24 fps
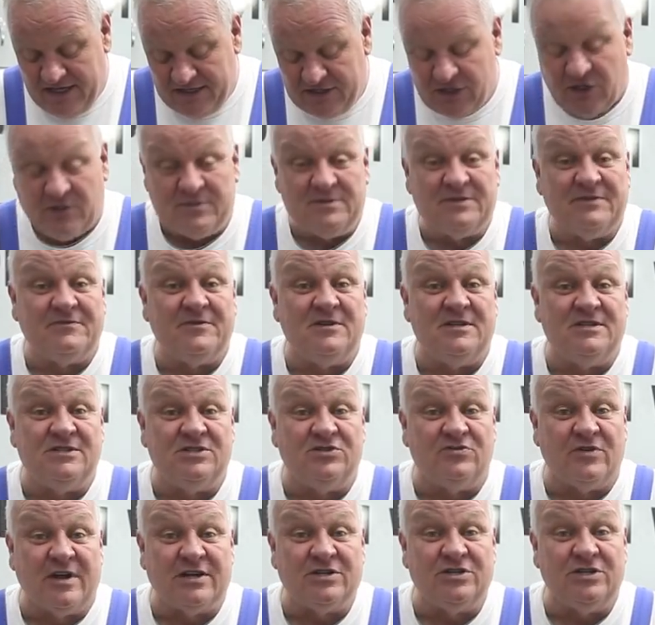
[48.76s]
terms of
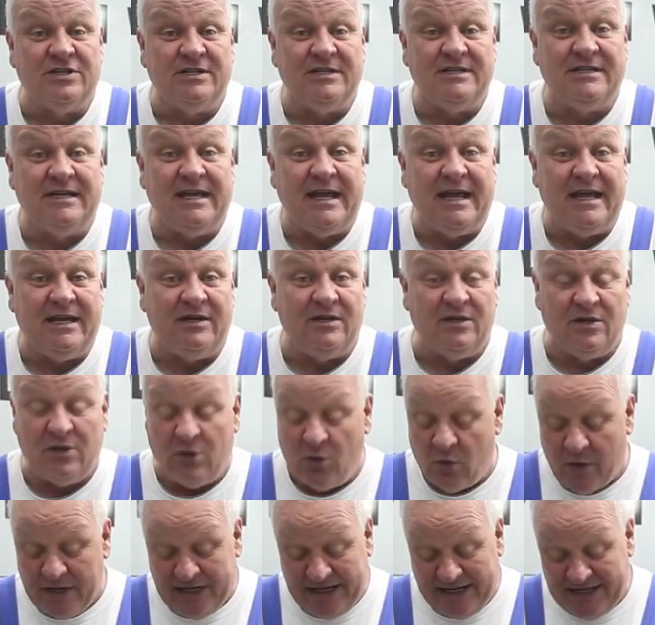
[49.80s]
construction and
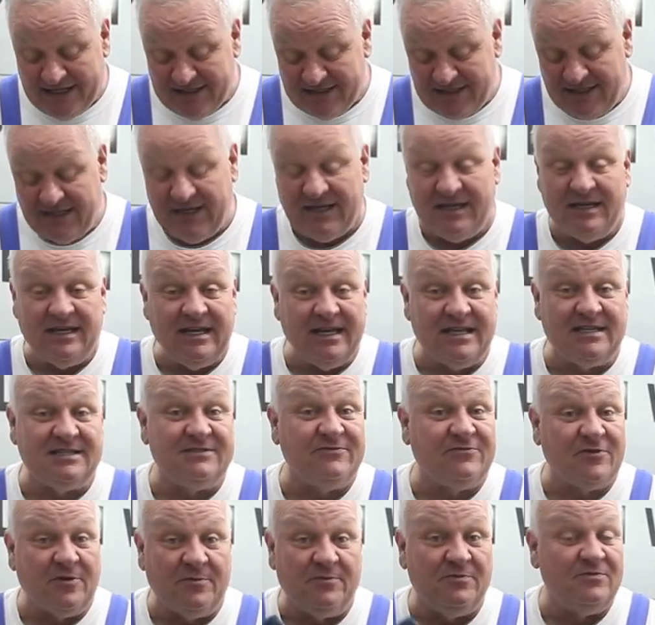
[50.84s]
what it is, it
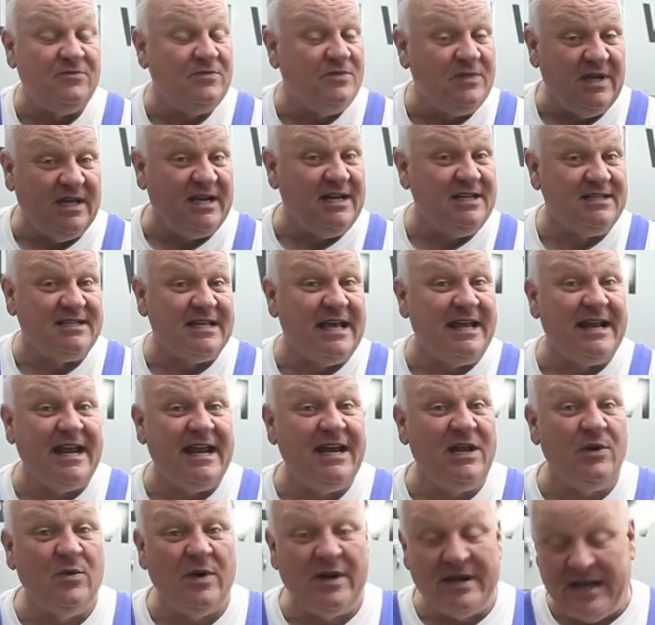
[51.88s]
is that
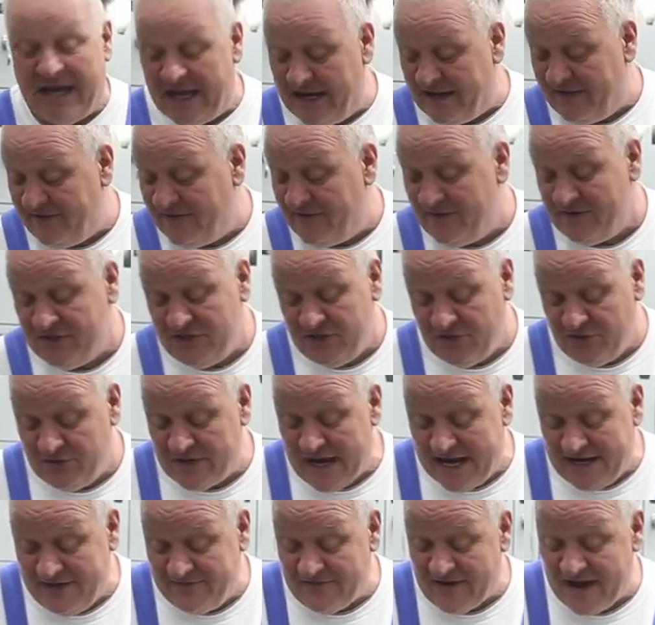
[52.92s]
81 to 82,
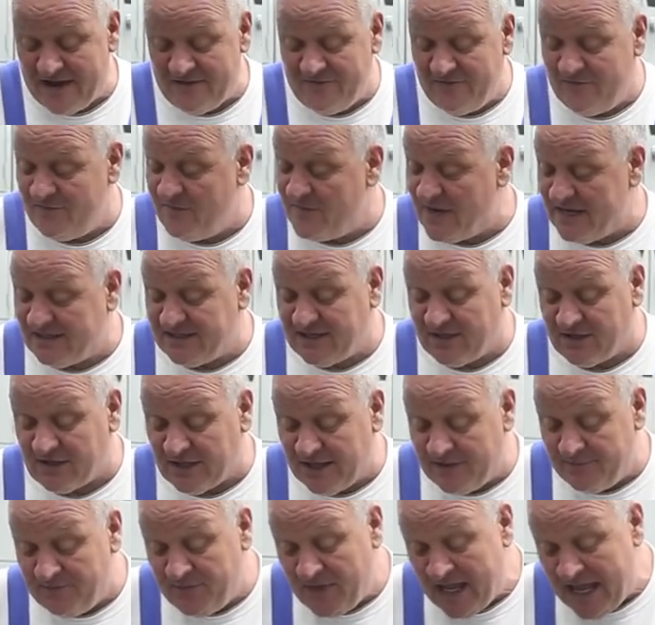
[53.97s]
95 basically.